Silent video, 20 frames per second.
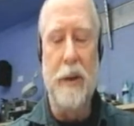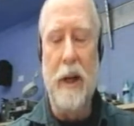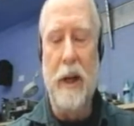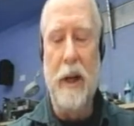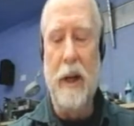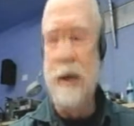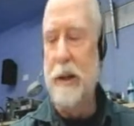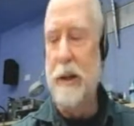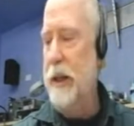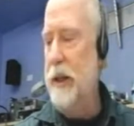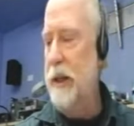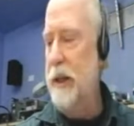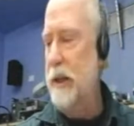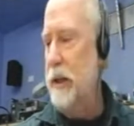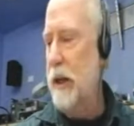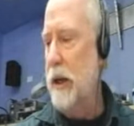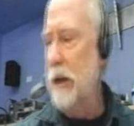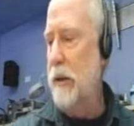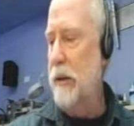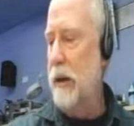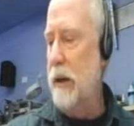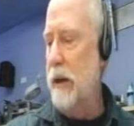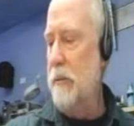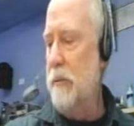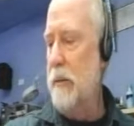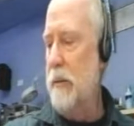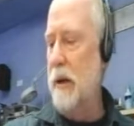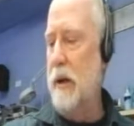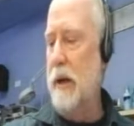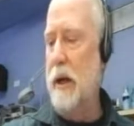these are uh,
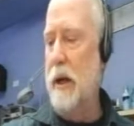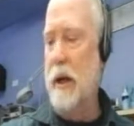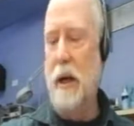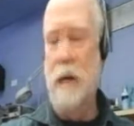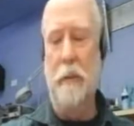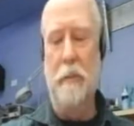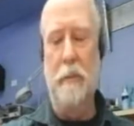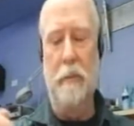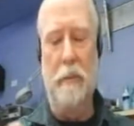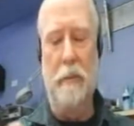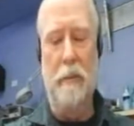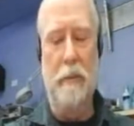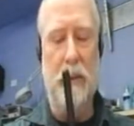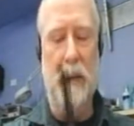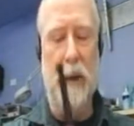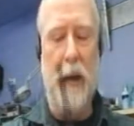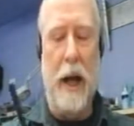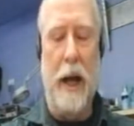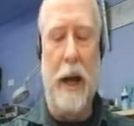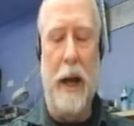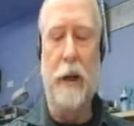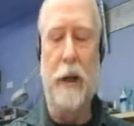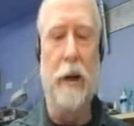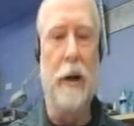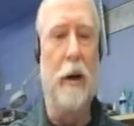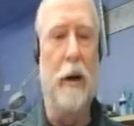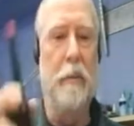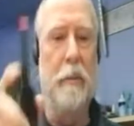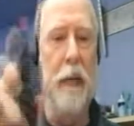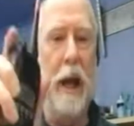um,
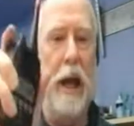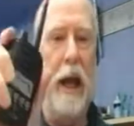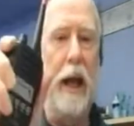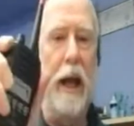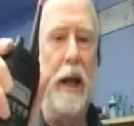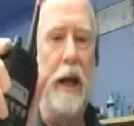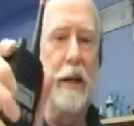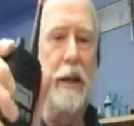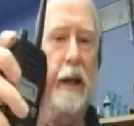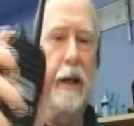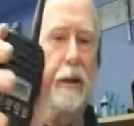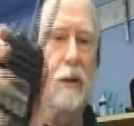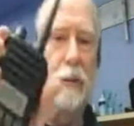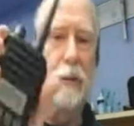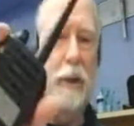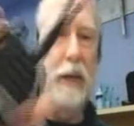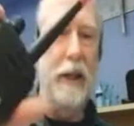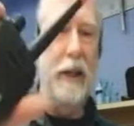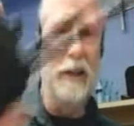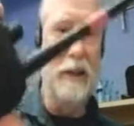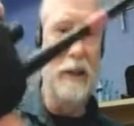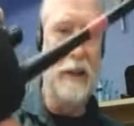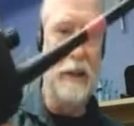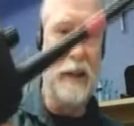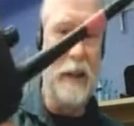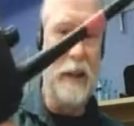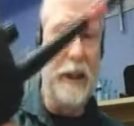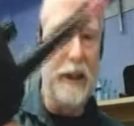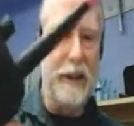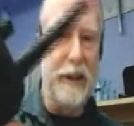ICOM handheld ones
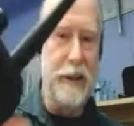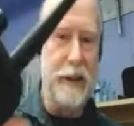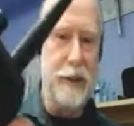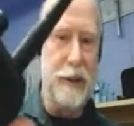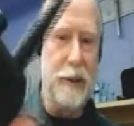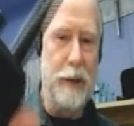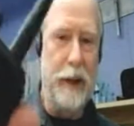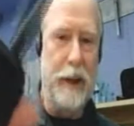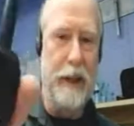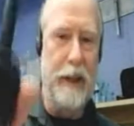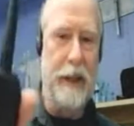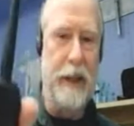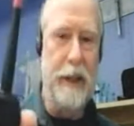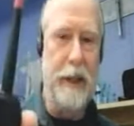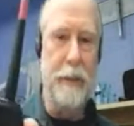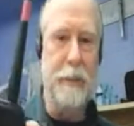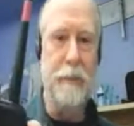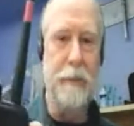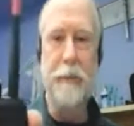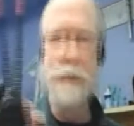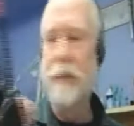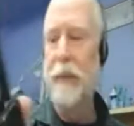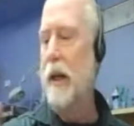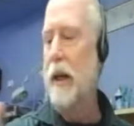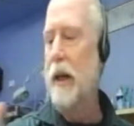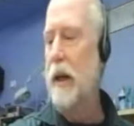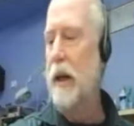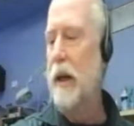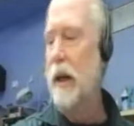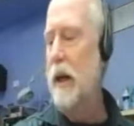like this one here okay.
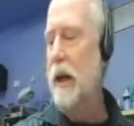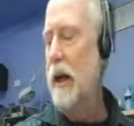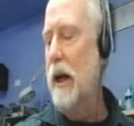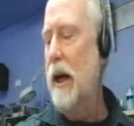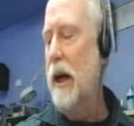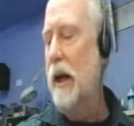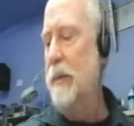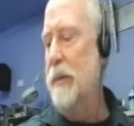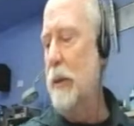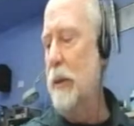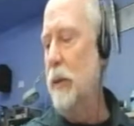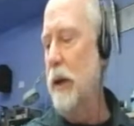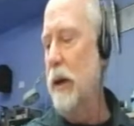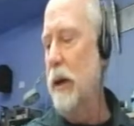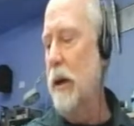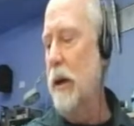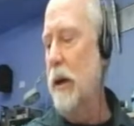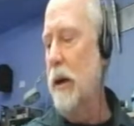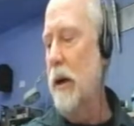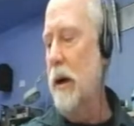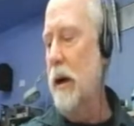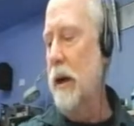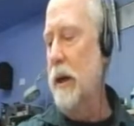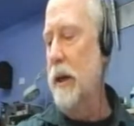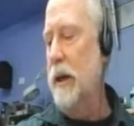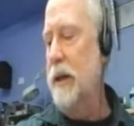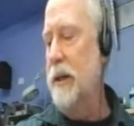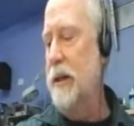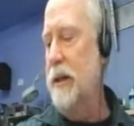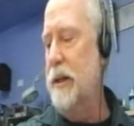um, that work on the
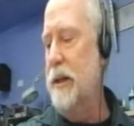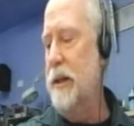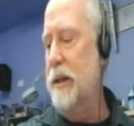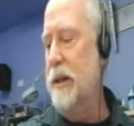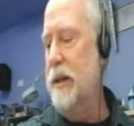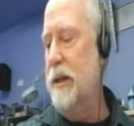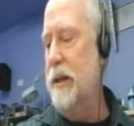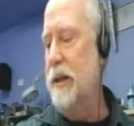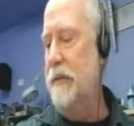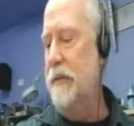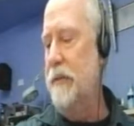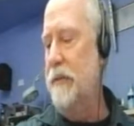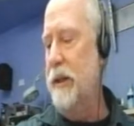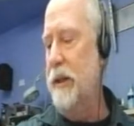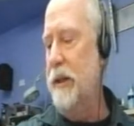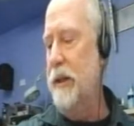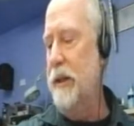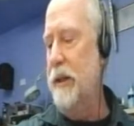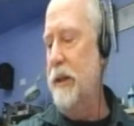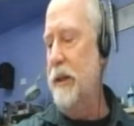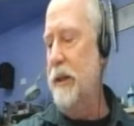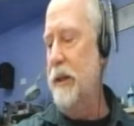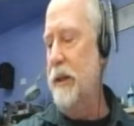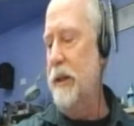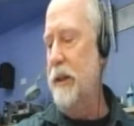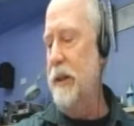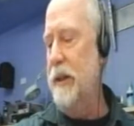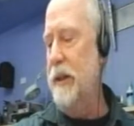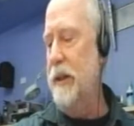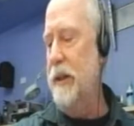VHF marine
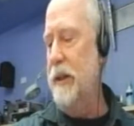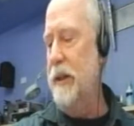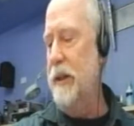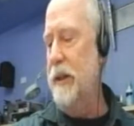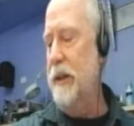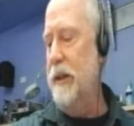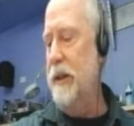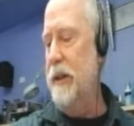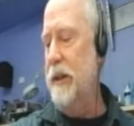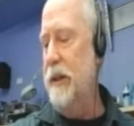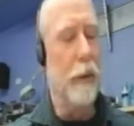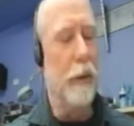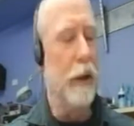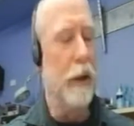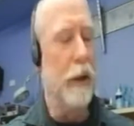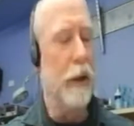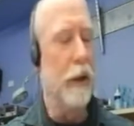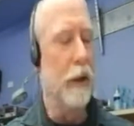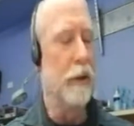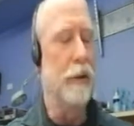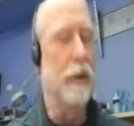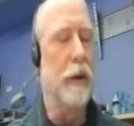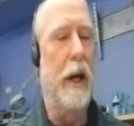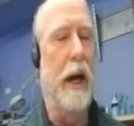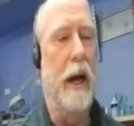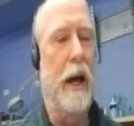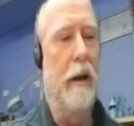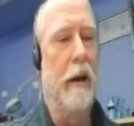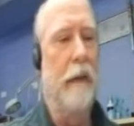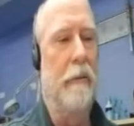frequencies. We also
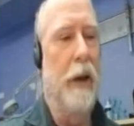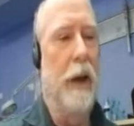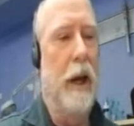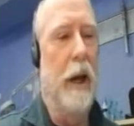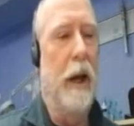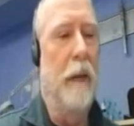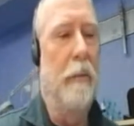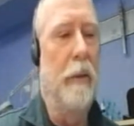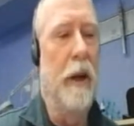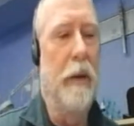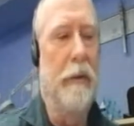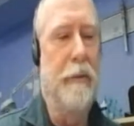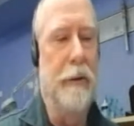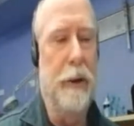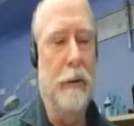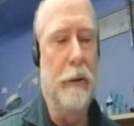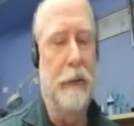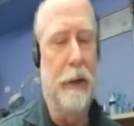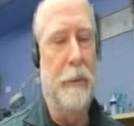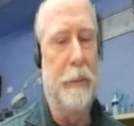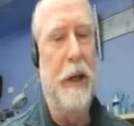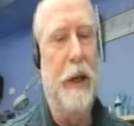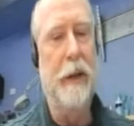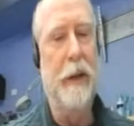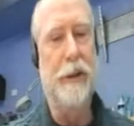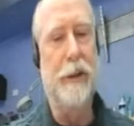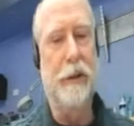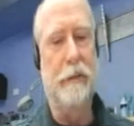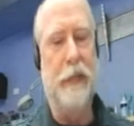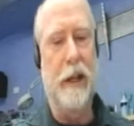have um, a few repeaters
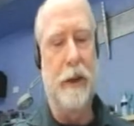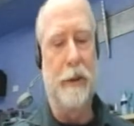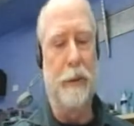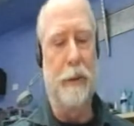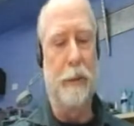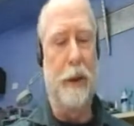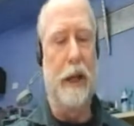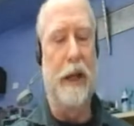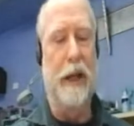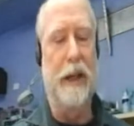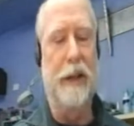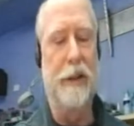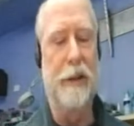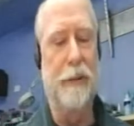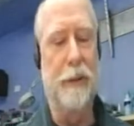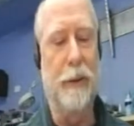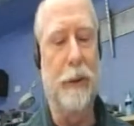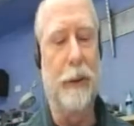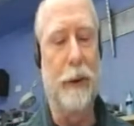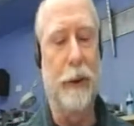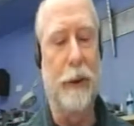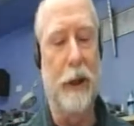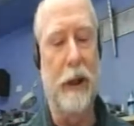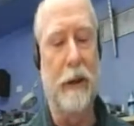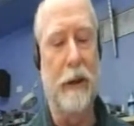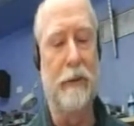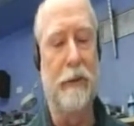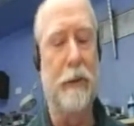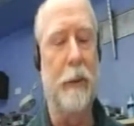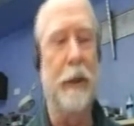around the place for, uh, for
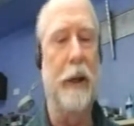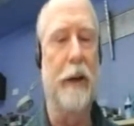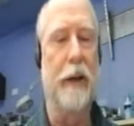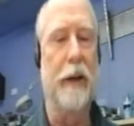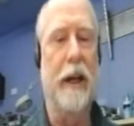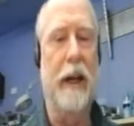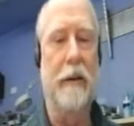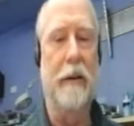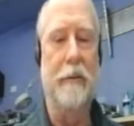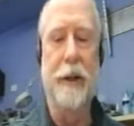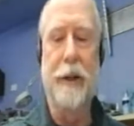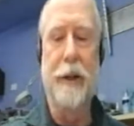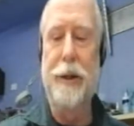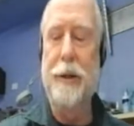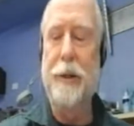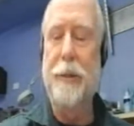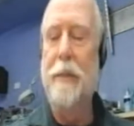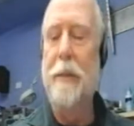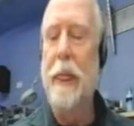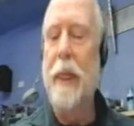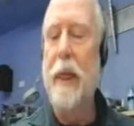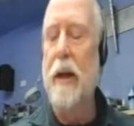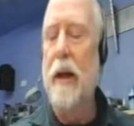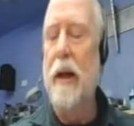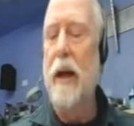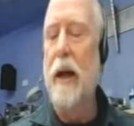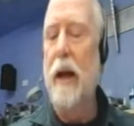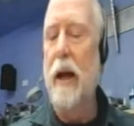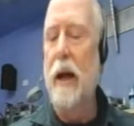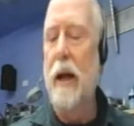better coverage.
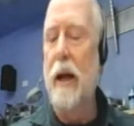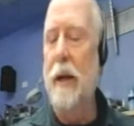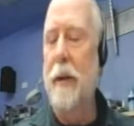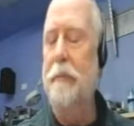Um,